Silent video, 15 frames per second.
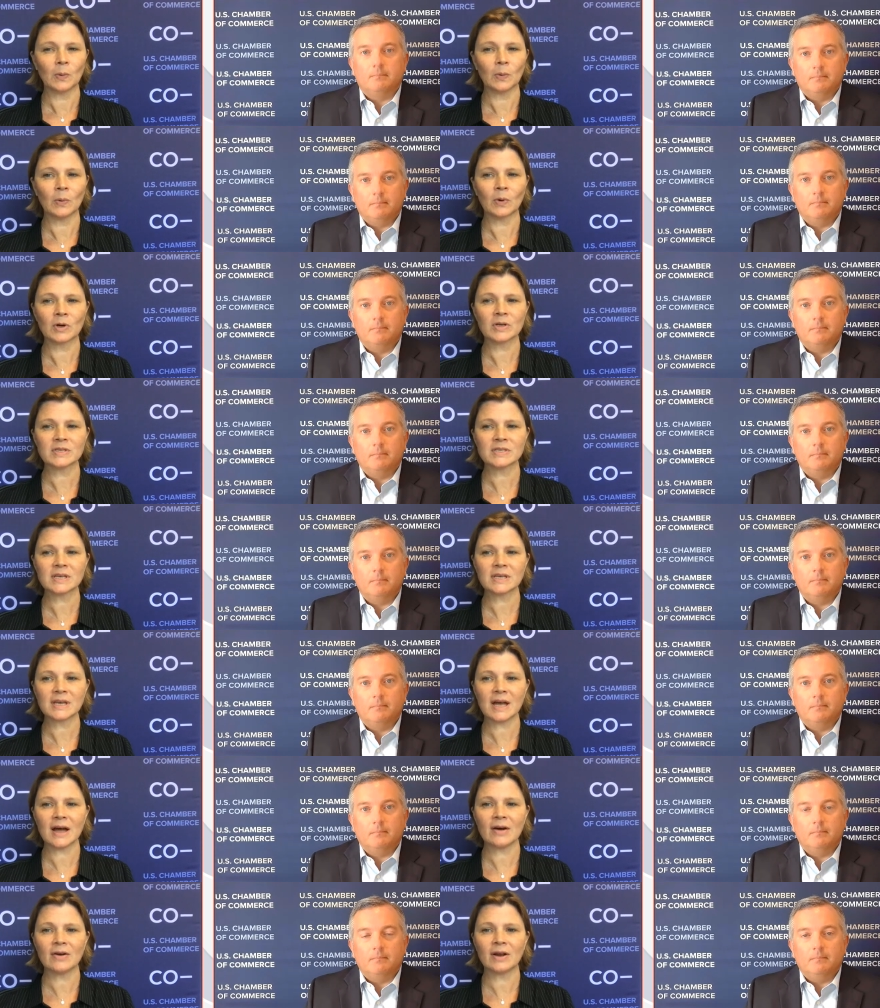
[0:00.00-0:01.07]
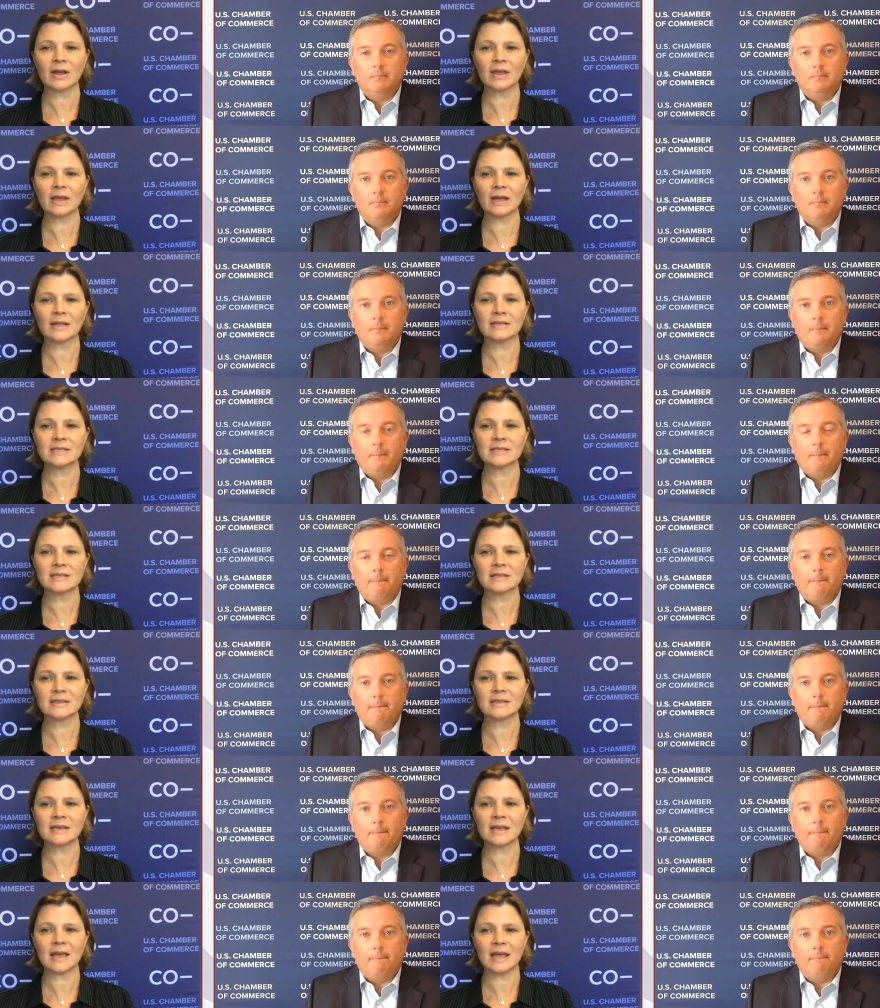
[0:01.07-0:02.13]
Speaker 1: or does it count
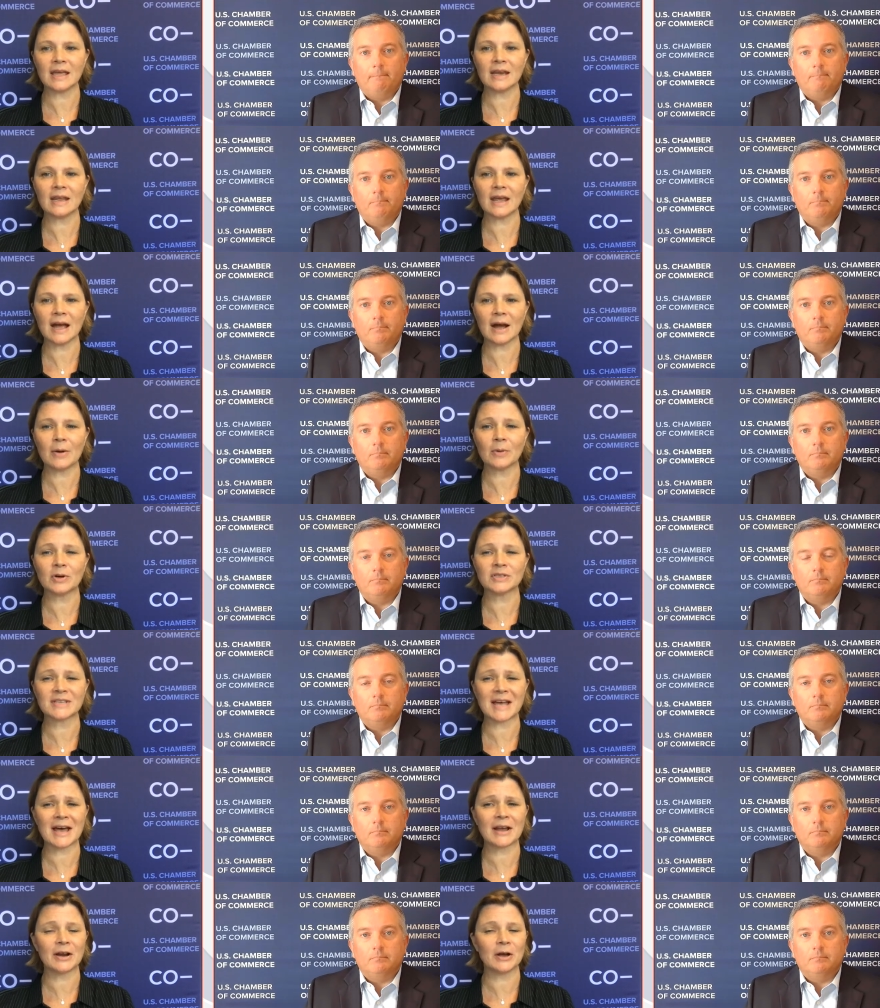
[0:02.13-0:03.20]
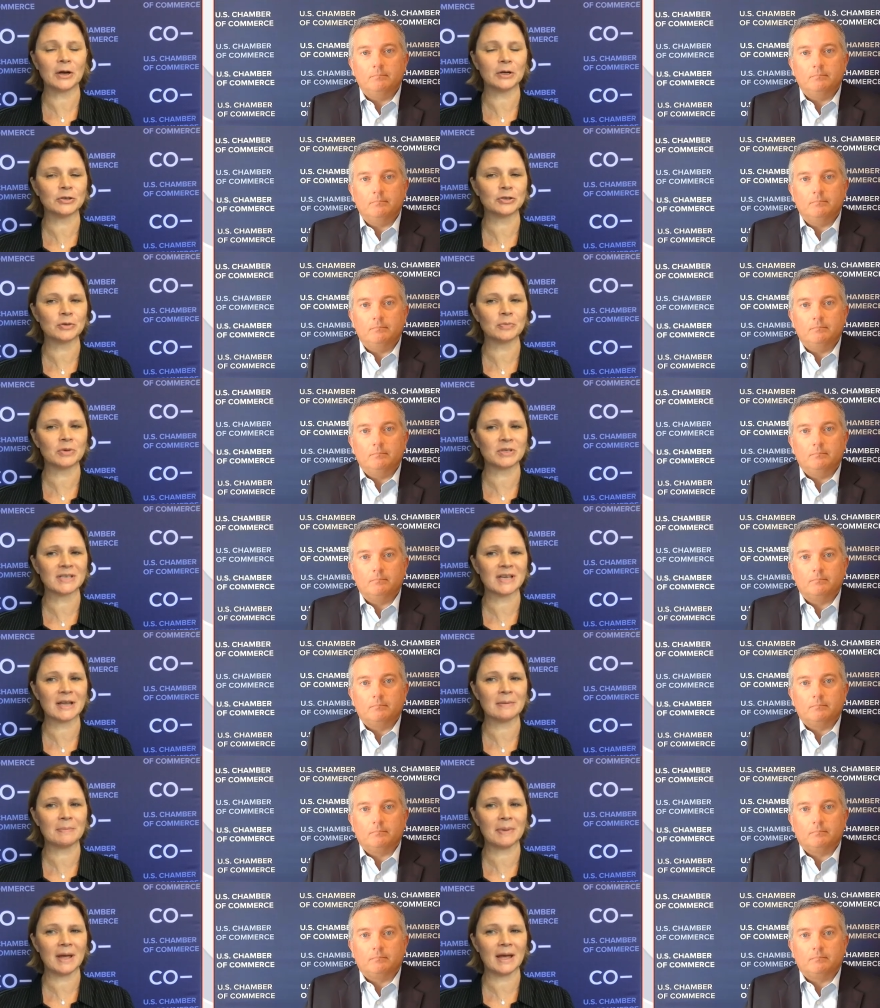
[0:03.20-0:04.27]
against the eighty hours at one hundred
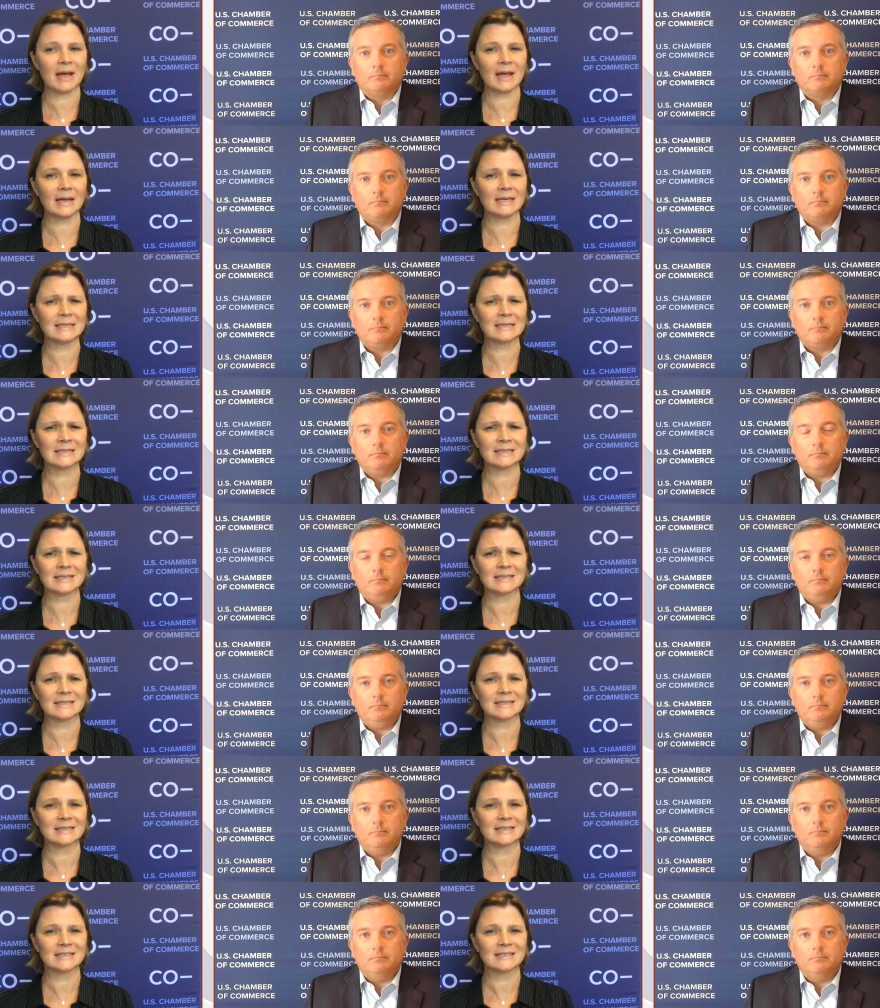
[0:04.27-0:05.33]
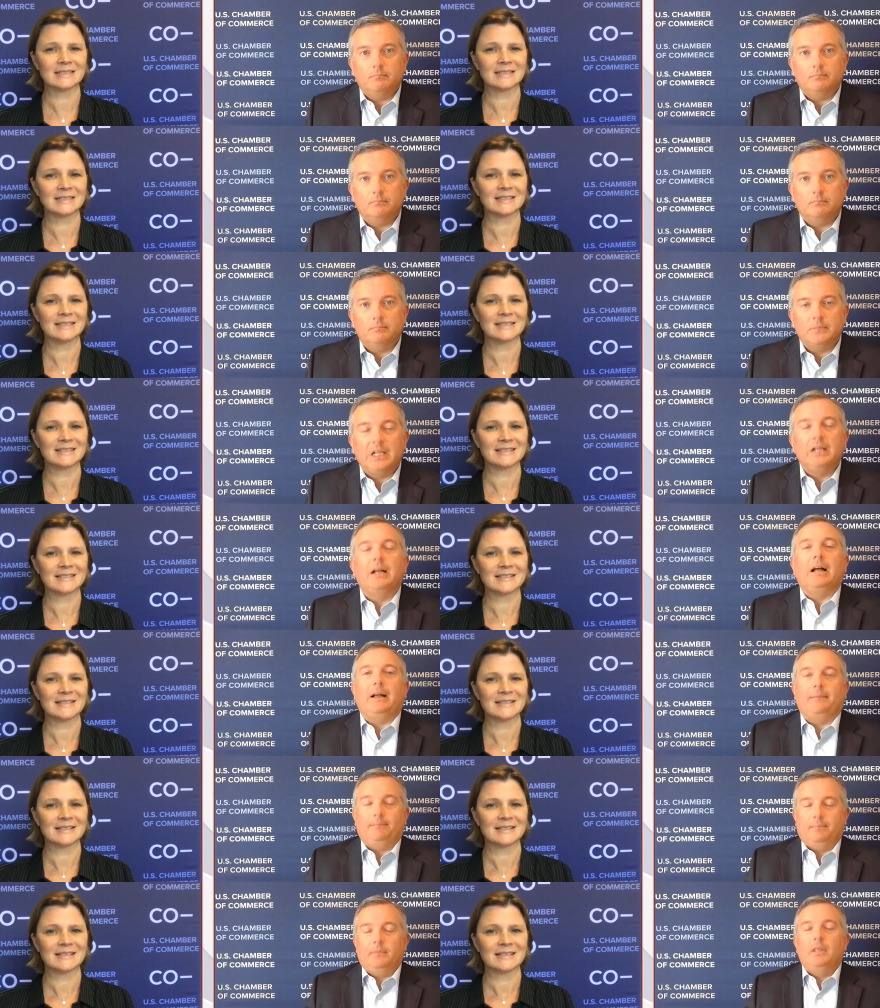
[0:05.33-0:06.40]
percent pay?
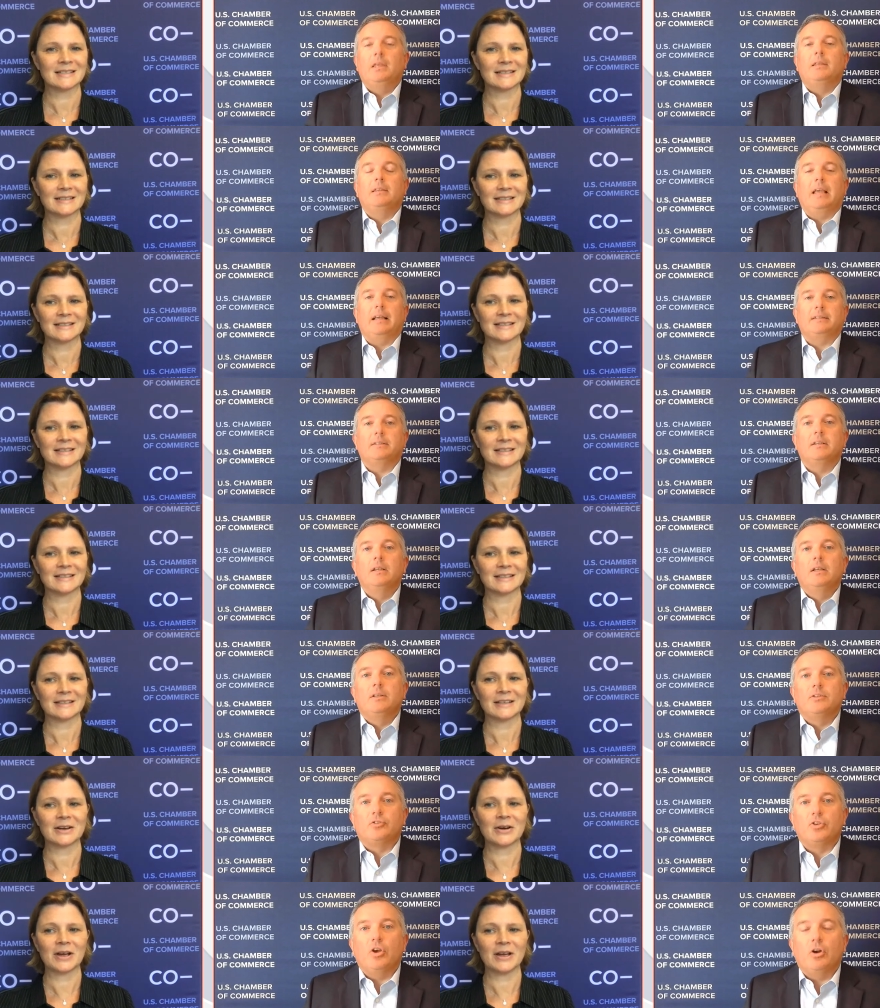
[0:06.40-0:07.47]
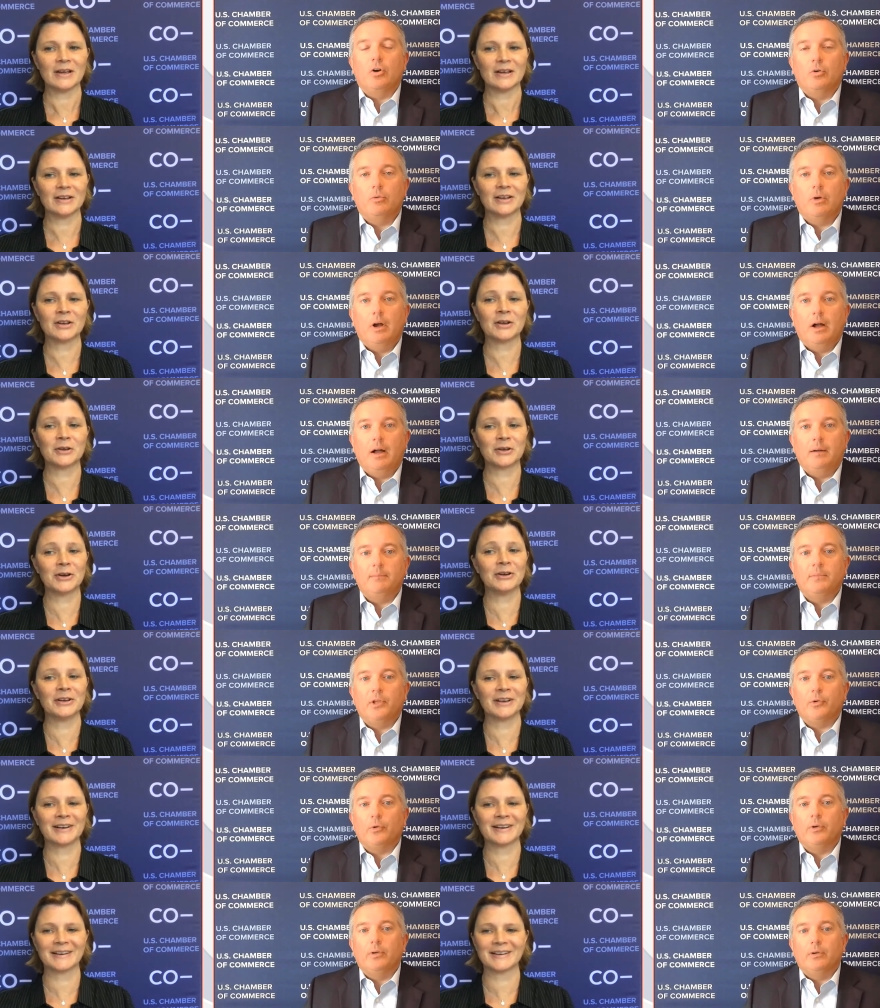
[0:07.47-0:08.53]
Speaker 2: Ah, yes. Okay. So um,
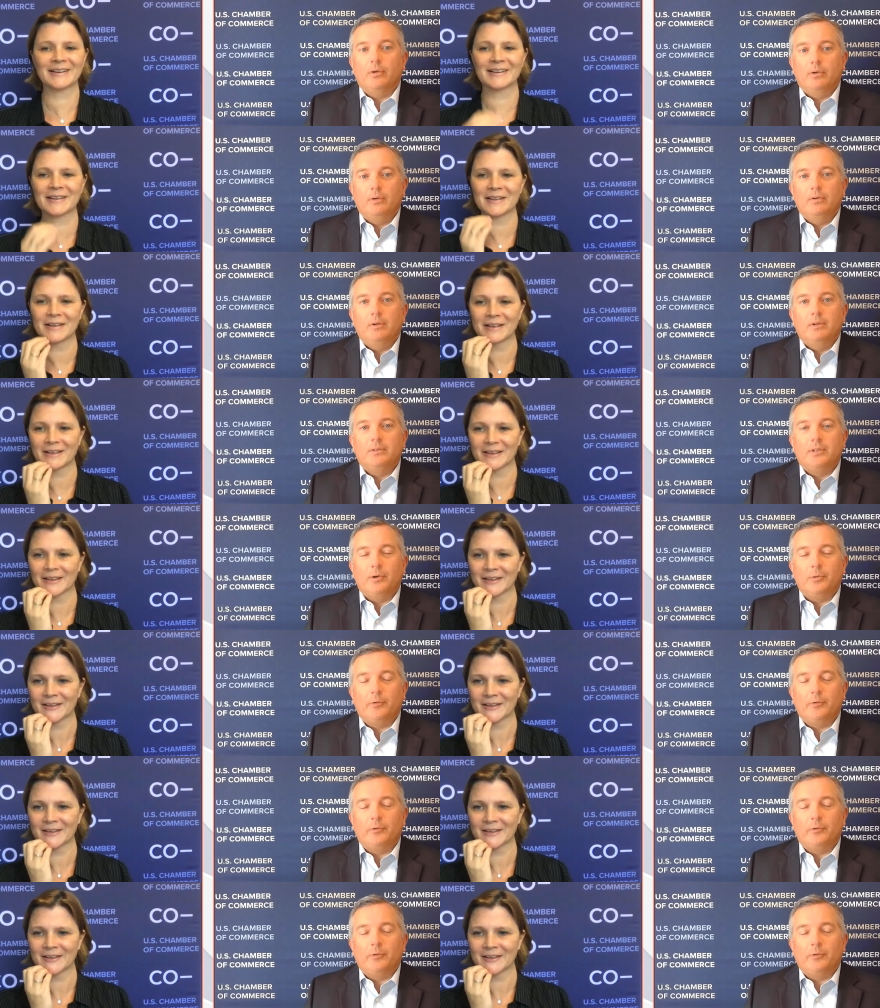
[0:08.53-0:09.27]
they're, they're